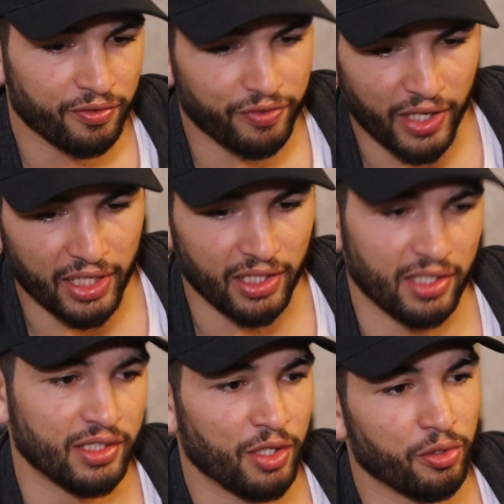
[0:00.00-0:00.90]
fighting
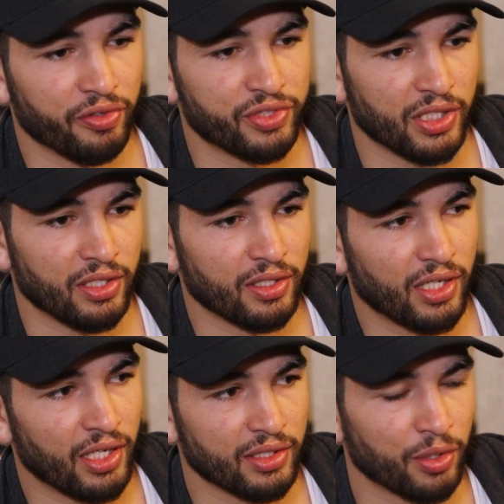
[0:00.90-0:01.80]
in the UFC.
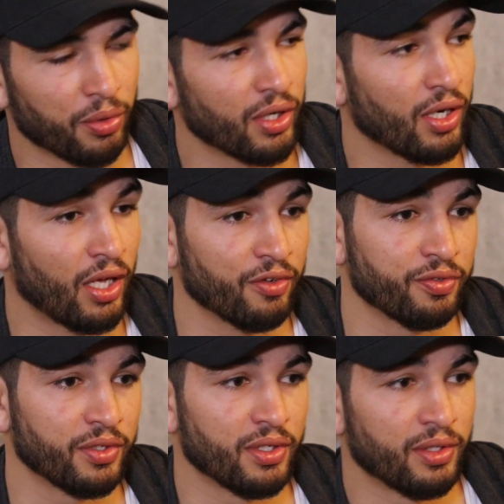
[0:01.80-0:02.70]
There were a lot of
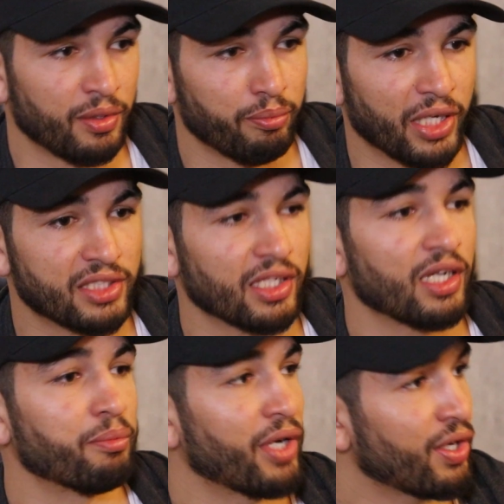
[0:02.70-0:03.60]

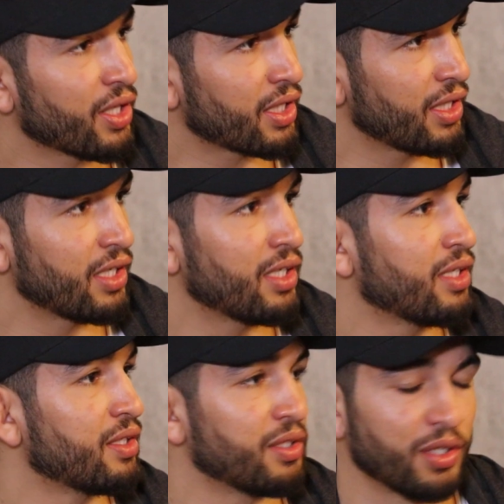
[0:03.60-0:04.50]
Mexican
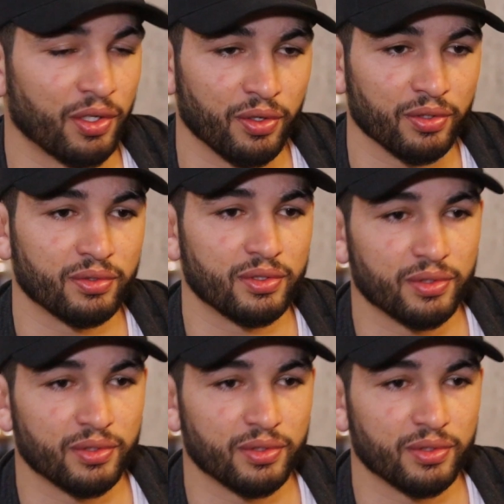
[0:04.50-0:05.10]
American, you know,